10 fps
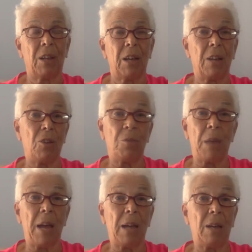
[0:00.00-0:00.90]
And you
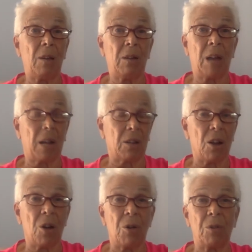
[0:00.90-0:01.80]
may not
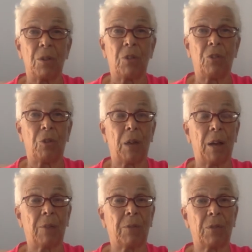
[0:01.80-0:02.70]
know that you
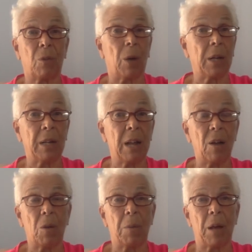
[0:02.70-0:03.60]
have quite a
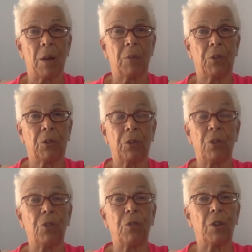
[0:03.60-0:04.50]
narrow pelvis or
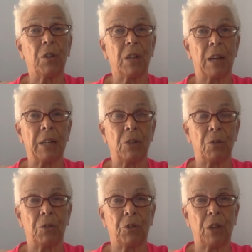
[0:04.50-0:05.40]
that you're very tight in your
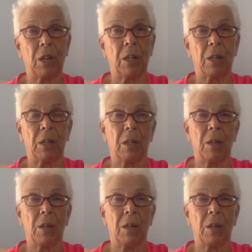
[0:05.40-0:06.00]
vagina.